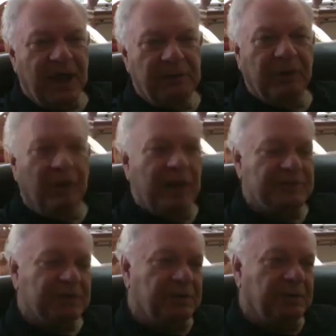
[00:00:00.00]

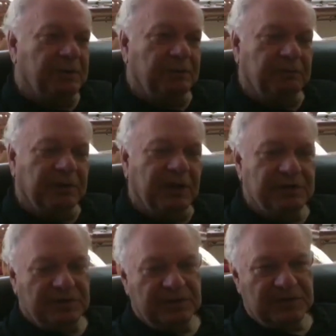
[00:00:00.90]
typological
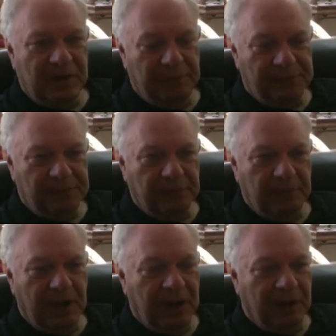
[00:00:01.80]
relationships,
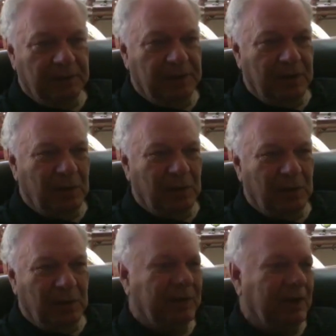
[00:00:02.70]
uh, you know, where
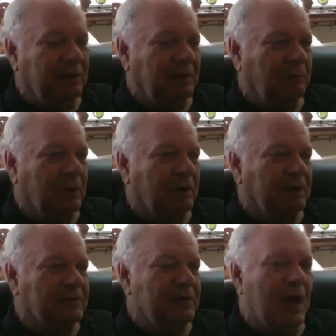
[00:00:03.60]
you get
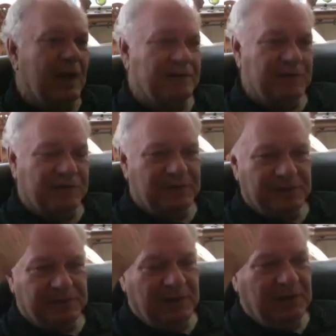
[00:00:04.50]
where it's not just
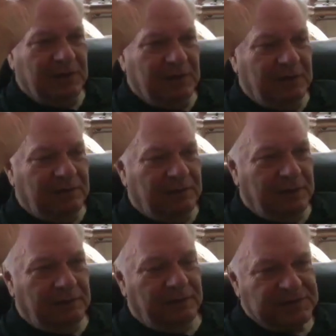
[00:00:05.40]
this
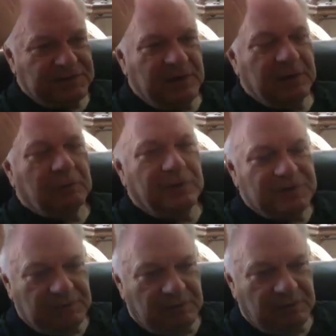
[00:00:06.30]
the the
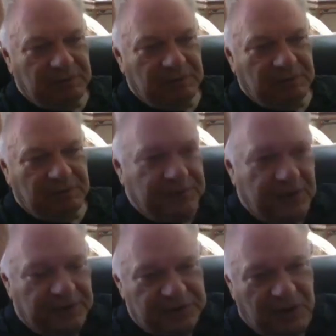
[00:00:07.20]
sequence of events
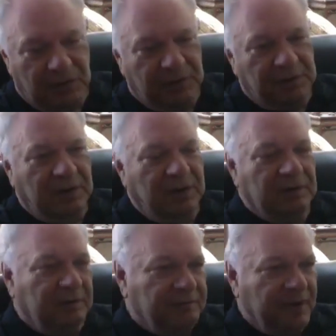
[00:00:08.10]
that I show in,
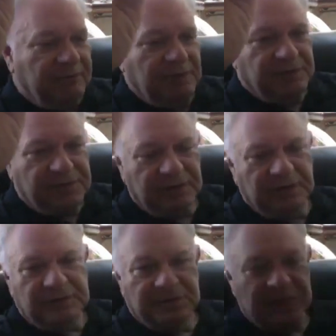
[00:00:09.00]
in the Flavian
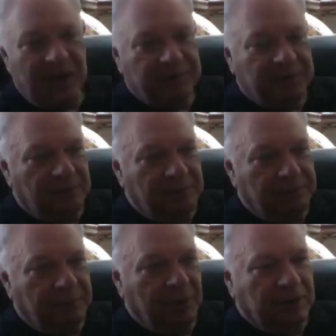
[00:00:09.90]
signature chapter of
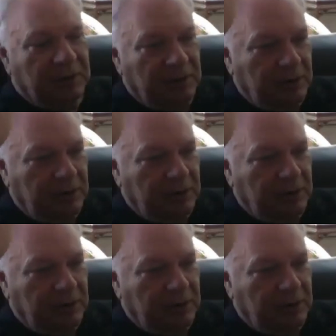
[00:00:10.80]
the book,